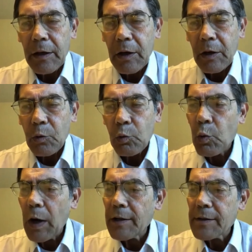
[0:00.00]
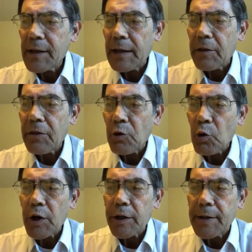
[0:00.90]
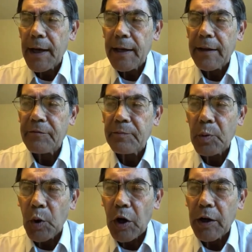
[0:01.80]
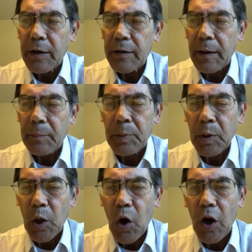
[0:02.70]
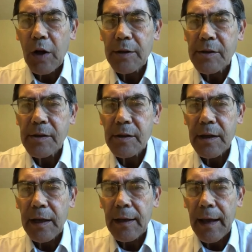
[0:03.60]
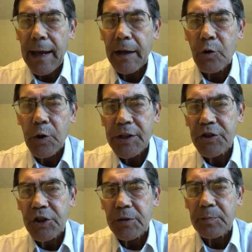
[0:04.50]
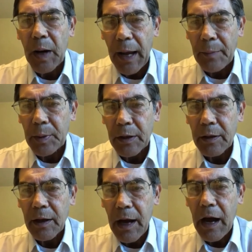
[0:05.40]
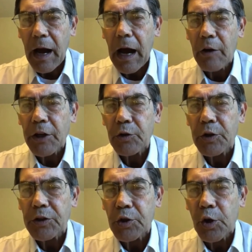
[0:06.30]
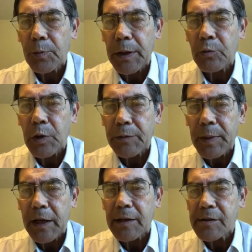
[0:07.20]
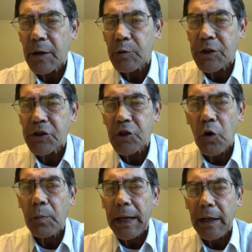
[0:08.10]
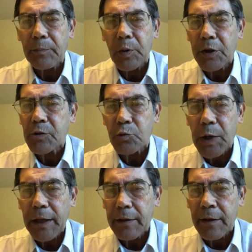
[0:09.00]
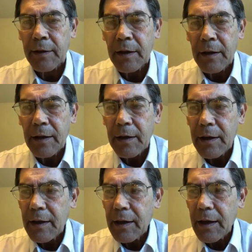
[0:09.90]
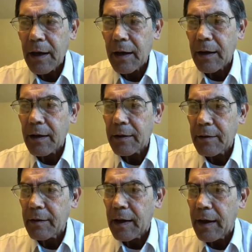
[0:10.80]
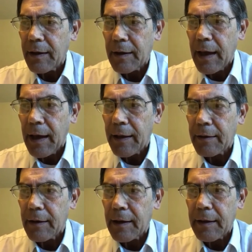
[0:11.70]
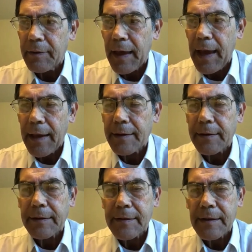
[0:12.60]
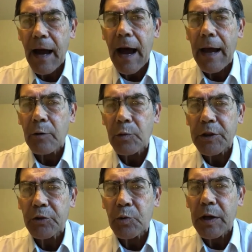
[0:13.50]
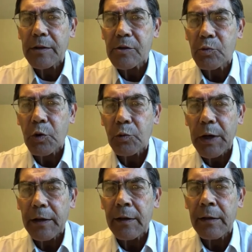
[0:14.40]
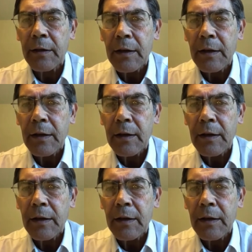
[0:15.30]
what is an authoritative book that belongs in a Christian Bible? How do you determine which, because there were so many books written, and they had to decide which ones were written